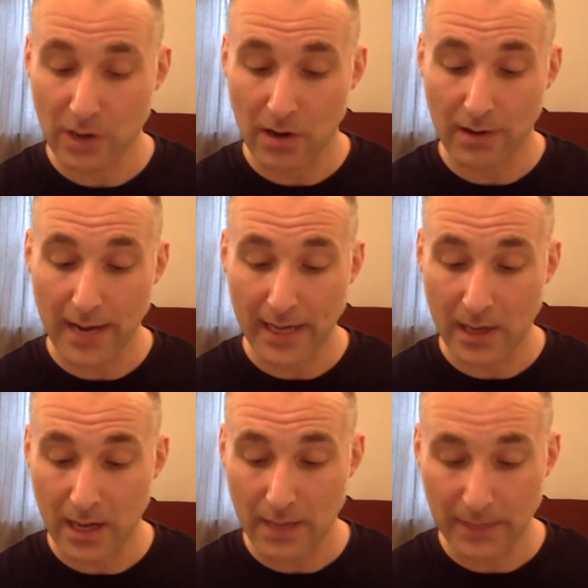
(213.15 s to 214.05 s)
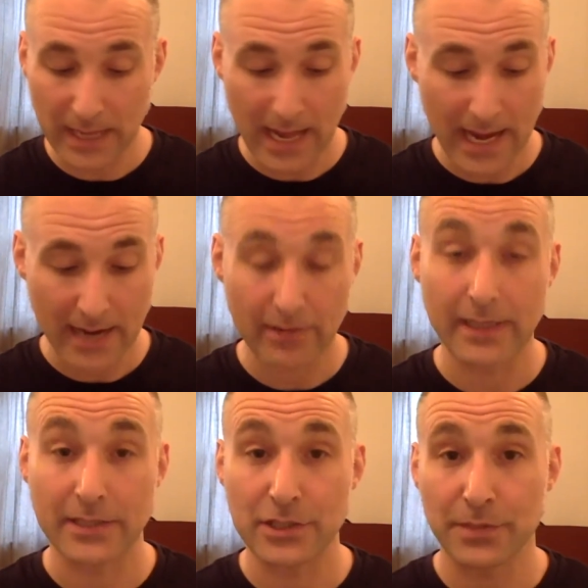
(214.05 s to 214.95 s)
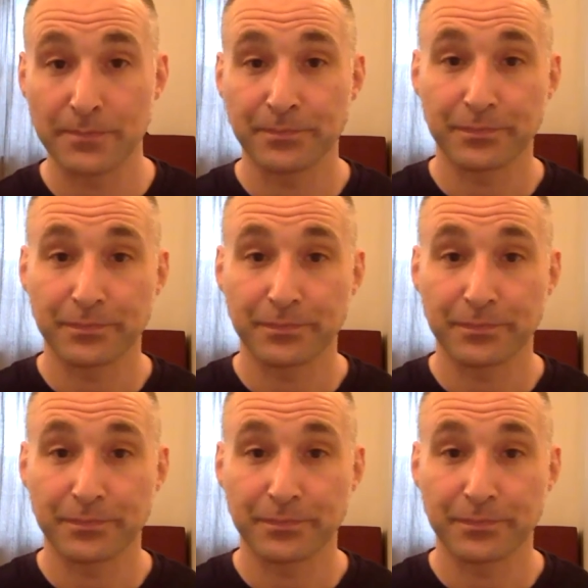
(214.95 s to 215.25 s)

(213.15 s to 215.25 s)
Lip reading: are a common heritage.